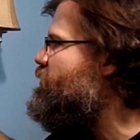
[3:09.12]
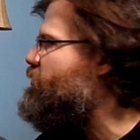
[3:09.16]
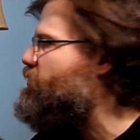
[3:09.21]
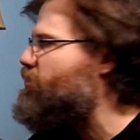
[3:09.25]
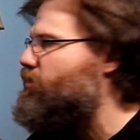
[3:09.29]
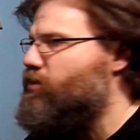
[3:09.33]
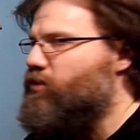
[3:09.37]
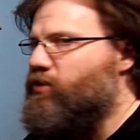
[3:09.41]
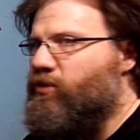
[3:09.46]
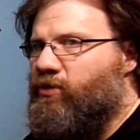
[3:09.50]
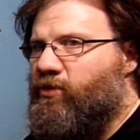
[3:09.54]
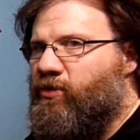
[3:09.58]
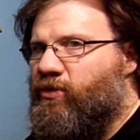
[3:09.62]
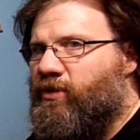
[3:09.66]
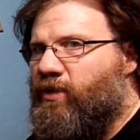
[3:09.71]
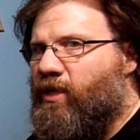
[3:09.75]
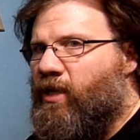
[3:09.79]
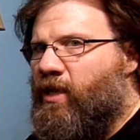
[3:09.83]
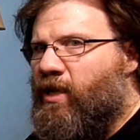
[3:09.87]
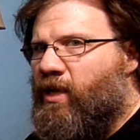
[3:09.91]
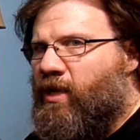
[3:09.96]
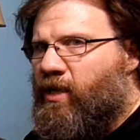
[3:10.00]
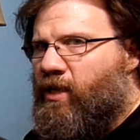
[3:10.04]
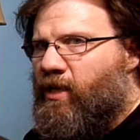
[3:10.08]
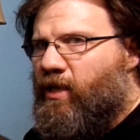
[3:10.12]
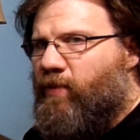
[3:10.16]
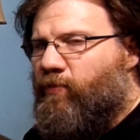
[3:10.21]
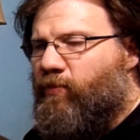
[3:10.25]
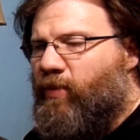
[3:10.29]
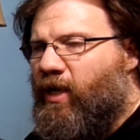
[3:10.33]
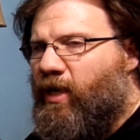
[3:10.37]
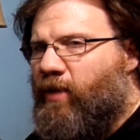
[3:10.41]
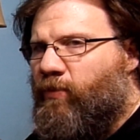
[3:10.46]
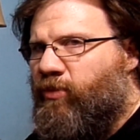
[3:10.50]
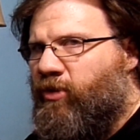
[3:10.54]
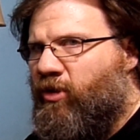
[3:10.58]
to use
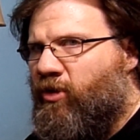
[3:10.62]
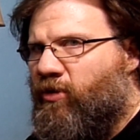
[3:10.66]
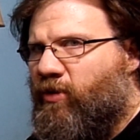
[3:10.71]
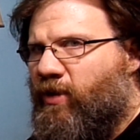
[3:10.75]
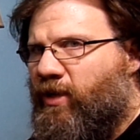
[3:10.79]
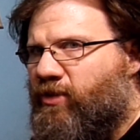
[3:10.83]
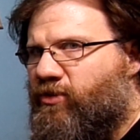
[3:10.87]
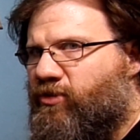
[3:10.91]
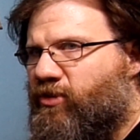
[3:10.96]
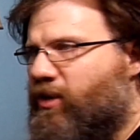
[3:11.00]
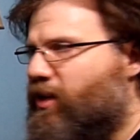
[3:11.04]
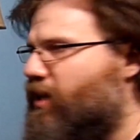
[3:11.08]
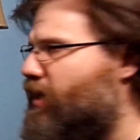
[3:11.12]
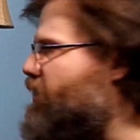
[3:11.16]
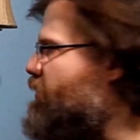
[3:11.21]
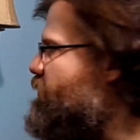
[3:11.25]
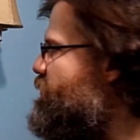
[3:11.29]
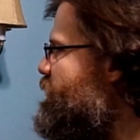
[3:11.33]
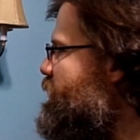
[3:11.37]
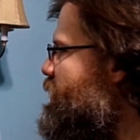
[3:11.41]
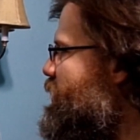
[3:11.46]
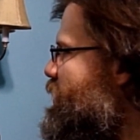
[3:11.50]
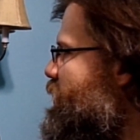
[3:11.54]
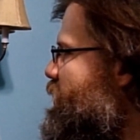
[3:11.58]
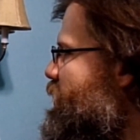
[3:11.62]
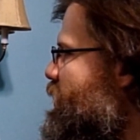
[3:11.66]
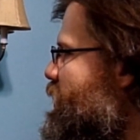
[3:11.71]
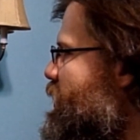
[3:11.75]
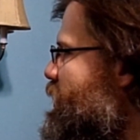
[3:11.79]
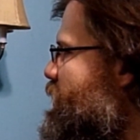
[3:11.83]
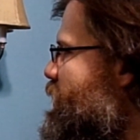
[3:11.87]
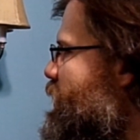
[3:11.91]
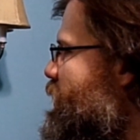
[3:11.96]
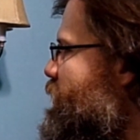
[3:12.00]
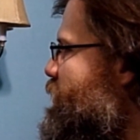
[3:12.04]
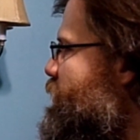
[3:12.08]
my Blu-ray drive
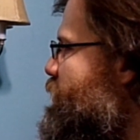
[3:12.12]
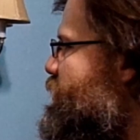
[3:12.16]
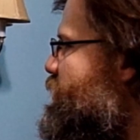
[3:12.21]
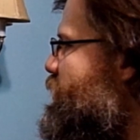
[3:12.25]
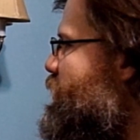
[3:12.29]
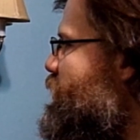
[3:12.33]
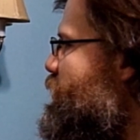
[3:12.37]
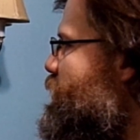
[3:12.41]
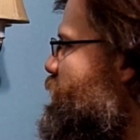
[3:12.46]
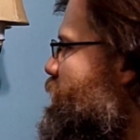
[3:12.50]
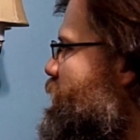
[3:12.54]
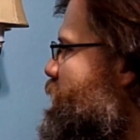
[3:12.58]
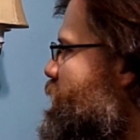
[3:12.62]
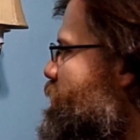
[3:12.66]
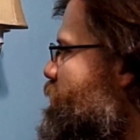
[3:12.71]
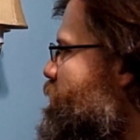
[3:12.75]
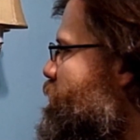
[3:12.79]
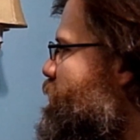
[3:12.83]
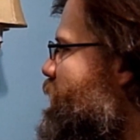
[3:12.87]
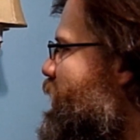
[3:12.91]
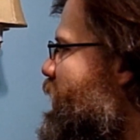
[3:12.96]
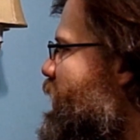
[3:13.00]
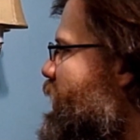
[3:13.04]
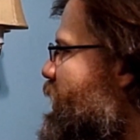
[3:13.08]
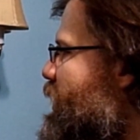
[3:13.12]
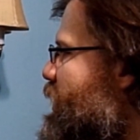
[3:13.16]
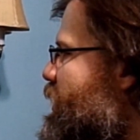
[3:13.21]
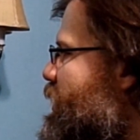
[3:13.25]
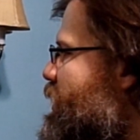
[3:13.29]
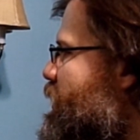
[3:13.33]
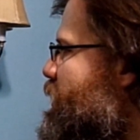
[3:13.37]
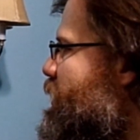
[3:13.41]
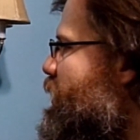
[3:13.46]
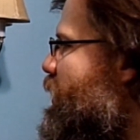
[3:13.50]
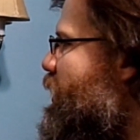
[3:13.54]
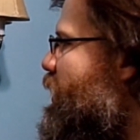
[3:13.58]
and also my
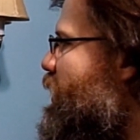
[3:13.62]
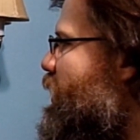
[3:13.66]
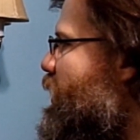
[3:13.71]
uh,